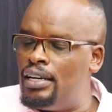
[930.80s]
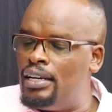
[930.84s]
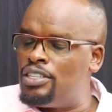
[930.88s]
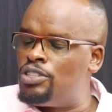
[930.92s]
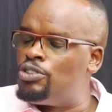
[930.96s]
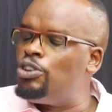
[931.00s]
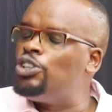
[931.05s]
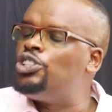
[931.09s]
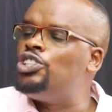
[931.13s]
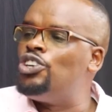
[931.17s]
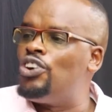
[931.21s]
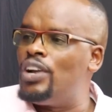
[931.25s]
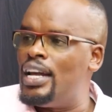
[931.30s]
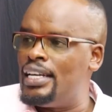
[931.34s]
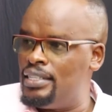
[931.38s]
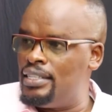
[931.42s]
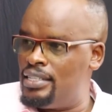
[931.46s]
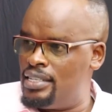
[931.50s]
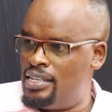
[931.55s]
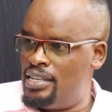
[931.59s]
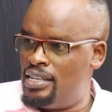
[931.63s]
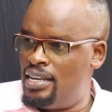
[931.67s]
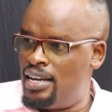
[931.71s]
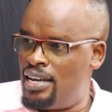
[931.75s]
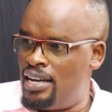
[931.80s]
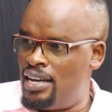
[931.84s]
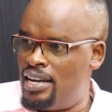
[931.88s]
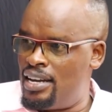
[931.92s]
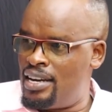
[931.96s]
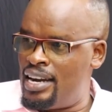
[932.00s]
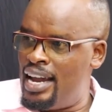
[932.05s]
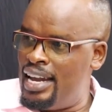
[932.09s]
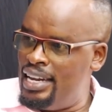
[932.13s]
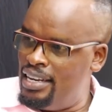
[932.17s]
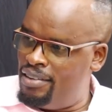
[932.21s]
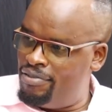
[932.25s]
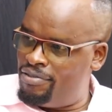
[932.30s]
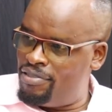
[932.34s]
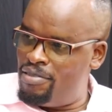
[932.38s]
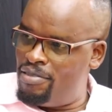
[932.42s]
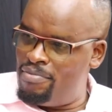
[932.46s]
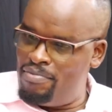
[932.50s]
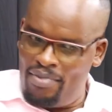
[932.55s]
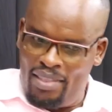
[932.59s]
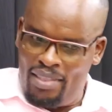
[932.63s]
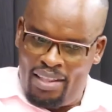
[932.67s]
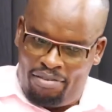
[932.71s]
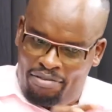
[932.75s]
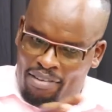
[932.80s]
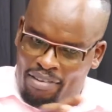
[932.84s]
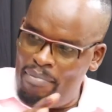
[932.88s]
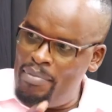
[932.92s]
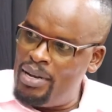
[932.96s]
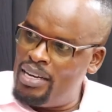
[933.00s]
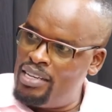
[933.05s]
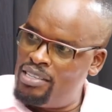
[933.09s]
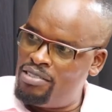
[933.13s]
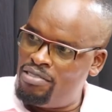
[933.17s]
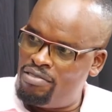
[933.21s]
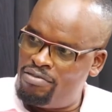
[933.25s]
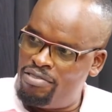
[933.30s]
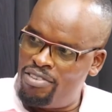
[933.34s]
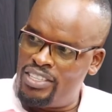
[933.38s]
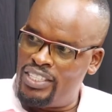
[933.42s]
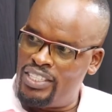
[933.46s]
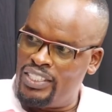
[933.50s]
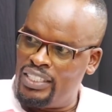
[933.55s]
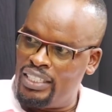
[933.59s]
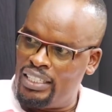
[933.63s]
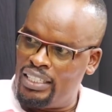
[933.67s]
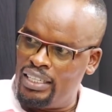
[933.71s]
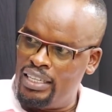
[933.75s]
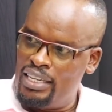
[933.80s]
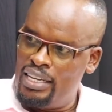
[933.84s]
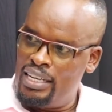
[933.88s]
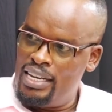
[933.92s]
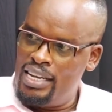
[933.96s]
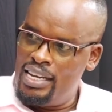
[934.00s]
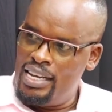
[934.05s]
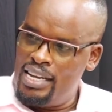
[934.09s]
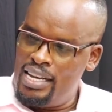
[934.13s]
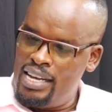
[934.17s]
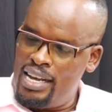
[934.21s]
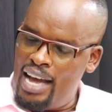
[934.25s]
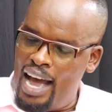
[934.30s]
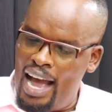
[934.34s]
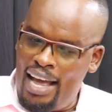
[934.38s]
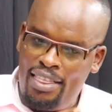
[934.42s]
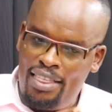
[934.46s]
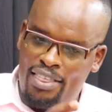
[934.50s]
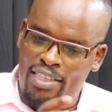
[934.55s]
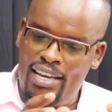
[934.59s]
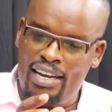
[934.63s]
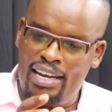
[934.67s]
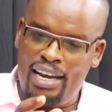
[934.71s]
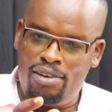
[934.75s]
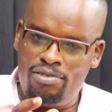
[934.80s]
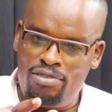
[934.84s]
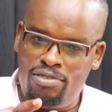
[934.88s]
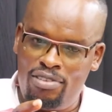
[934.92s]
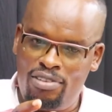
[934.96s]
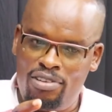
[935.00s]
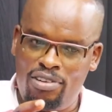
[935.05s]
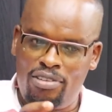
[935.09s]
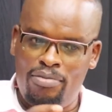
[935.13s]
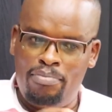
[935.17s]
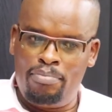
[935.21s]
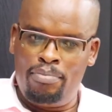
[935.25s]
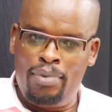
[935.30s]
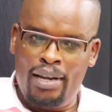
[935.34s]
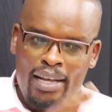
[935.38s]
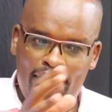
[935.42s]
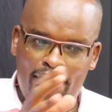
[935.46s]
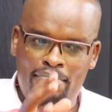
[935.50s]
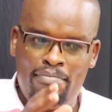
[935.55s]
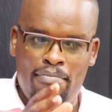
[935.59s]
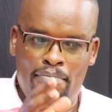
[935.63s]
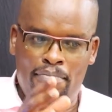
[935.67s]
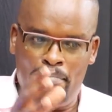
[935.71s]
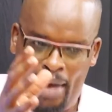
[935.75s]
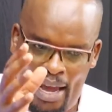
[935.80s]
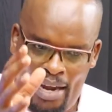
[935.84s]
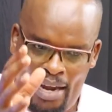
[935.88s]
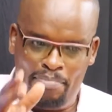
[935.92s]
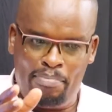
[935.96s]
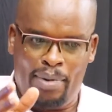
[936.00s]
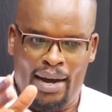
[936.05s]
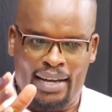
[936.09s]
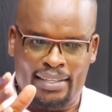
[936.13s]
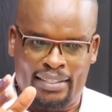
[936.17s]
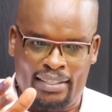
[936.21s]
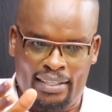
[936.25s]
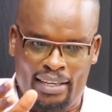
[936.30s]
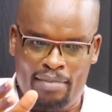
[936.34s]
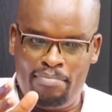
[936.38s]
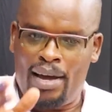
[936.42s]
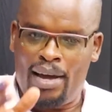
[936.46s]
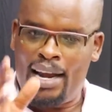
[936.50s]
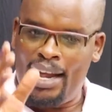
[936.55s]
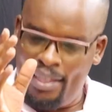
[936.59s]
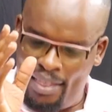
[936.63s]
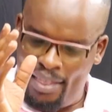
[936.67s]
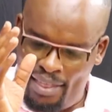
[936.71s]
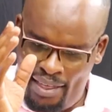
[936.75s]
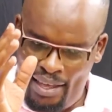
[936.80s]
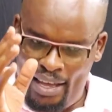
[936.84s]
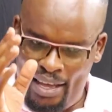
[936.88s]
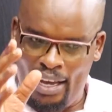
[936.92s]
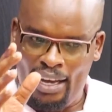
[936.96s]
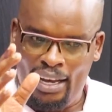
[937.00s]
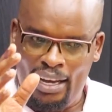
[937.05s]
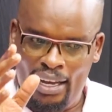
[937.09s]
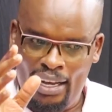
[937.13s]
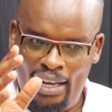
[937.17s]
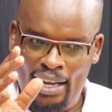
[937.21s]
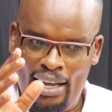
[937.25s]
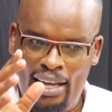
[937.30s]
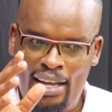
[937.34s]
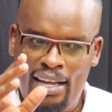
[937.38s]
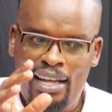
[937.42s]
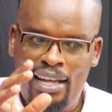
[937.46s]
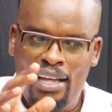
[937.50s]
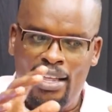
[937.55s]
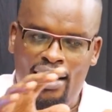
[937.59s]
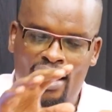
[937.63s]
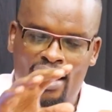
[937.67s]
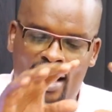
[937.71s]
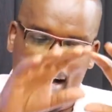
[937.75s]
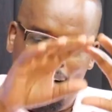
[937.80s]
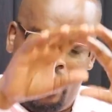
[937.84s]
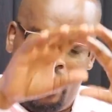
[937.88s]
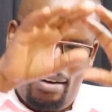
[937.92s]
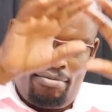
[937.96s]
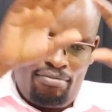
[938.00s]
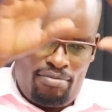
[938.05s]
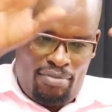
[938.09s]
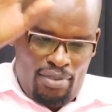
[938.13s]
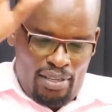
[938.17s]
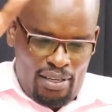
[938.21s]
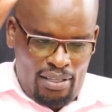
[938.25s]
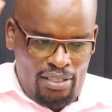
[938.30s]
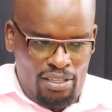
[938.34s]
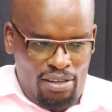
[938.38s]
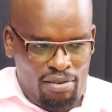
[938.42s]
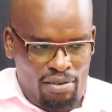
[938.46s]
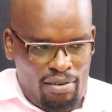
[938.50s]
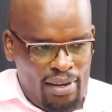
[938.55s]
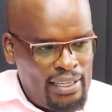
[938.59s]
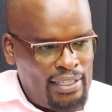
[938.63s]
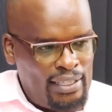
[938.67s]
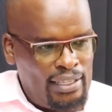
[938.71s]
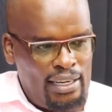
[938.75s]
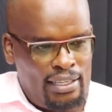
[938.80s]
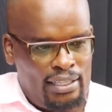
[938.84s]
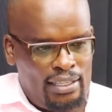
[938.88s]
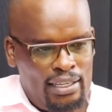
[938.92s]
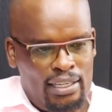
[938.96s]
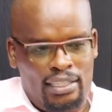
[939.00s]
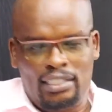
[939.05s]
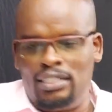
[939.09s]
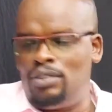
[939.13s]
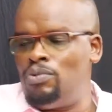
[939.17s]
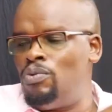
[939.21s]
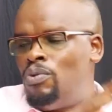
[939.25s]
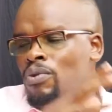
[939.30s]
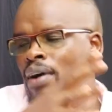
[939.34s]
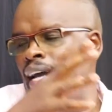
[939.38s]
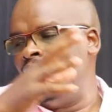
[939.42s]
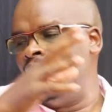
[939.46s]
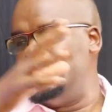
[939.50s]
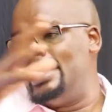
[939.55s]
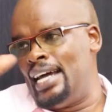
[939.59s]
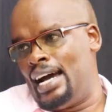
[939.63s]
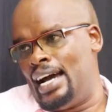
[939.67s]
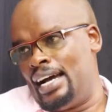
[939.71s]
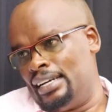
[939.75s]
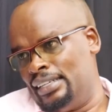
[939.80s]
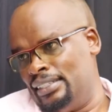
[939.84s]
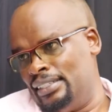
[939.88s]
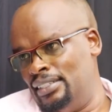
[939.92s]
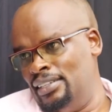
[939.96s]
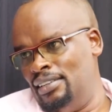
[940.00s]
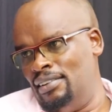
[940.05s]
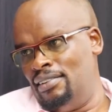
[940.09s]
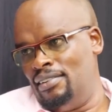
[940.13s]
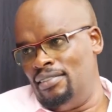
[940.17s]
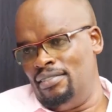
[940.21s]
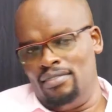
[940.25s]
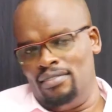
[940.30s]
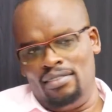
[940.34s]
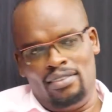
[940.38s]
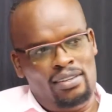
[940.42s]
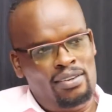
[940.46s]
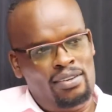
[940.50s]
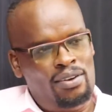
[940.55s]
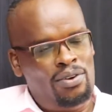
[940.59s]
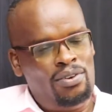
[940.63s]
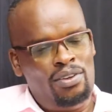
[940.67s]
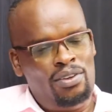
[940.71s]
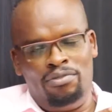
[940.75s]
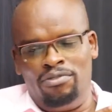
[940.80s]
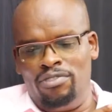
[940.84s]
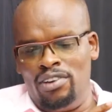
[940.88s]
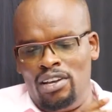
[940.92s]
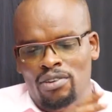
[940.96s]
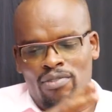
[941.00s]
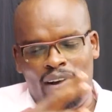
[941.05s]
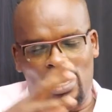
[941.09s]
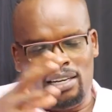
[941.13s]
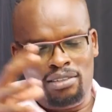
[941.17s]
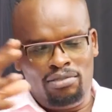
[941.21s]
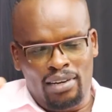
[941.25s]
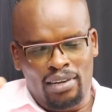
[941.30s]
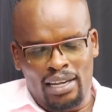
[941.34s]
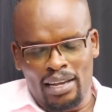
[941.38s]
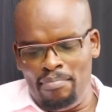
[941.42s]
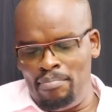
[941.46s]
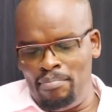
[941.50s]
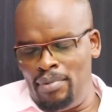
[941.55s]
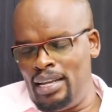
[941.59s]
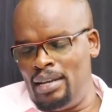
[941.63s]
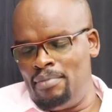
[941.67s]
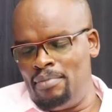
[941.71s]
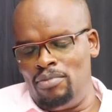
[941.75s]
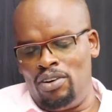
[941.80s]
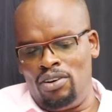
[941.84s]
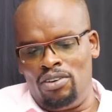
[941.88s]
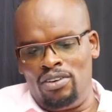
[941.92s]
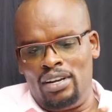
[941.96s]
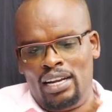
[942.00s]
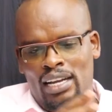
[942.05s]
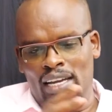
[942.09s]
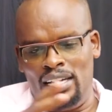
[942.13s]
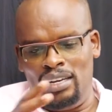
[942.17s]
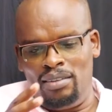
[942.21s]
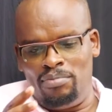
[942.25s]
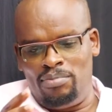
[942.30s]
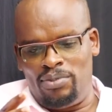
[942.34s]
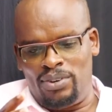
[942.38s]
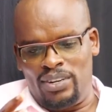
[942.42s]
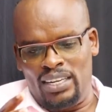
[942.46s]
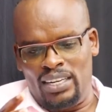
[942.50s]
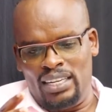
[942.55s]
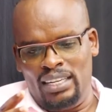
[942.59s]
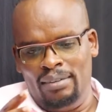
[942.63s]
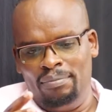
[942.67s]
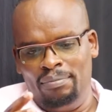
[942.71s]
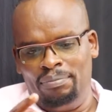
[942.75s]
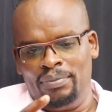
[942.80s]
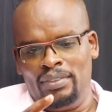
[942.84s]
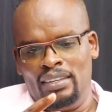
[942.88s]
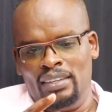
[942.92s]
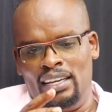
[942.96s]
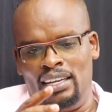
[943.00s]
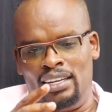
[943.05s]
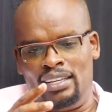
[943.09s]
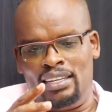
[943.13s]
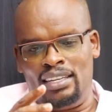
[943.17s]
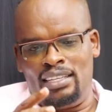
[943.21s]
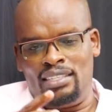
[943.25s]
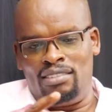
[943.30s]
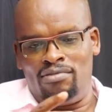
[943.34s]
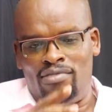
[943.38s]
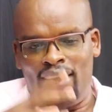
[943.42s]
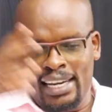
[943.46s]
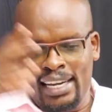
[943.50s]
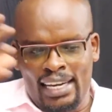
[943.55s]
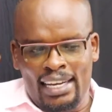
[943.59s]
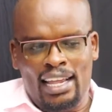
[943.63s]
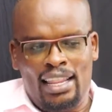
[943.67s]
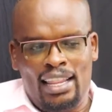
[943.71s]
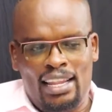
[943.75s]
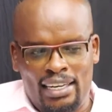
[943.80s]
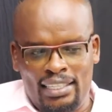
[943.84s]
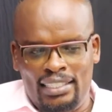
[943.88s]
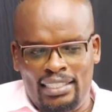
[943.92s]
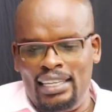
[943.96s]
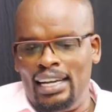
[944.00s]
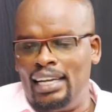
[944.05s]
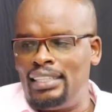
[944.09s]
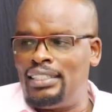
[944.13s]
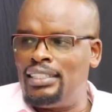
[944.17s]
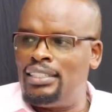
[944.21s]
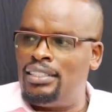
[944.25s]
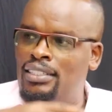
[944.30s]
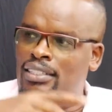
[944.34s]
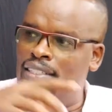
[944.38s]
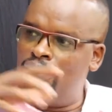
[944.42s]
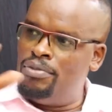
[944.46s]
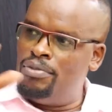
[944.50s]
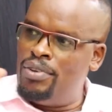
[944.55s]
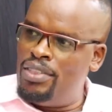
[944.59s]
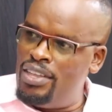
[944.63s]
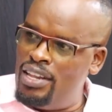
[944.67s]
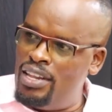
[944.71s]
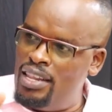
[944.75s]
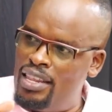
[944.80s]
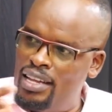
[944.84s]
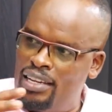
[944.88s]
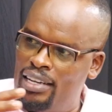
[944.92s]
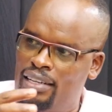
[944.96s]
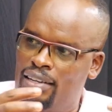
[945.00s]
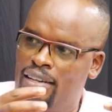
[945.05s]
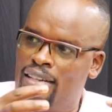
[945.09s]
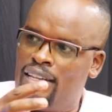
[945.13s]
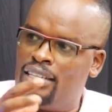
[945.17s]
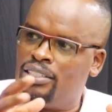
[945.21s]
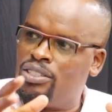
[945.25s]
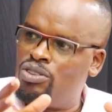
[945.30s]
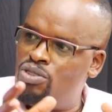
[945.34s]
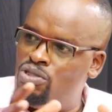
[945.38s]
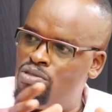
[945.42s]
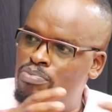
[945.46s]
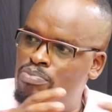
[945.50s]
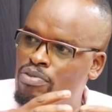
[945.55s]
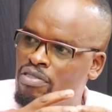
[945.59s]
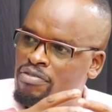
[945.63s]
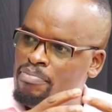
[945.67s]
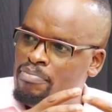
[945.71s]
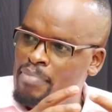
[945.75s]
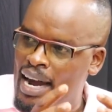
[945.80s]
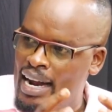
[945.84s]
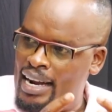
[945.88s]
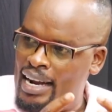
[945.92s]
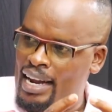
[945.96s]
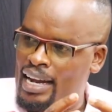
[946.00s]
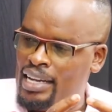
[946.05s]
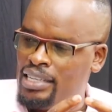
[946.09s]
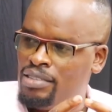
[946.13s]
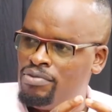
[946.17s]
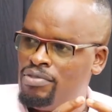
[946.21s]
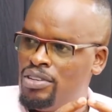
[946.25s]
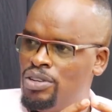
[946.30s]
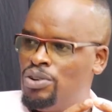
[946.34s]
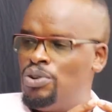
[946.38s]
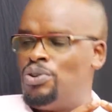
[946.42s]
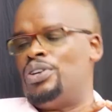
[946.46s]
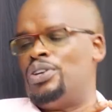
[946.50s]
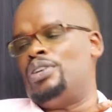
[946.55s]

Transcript: socialized right from the families of origin. I think I would not blame men per se, but I think they are, it's wider. If we were to lay blame on anybody, it is wider than just within the scope of man as we know.